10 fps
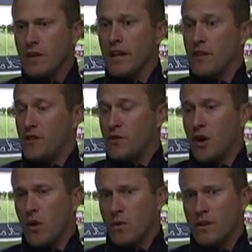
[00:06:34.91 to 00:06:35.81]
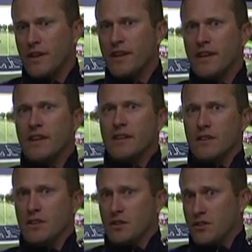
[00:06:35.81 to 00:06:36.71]
And if you don't,
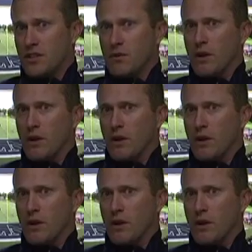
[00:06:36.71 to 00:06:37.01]
you can see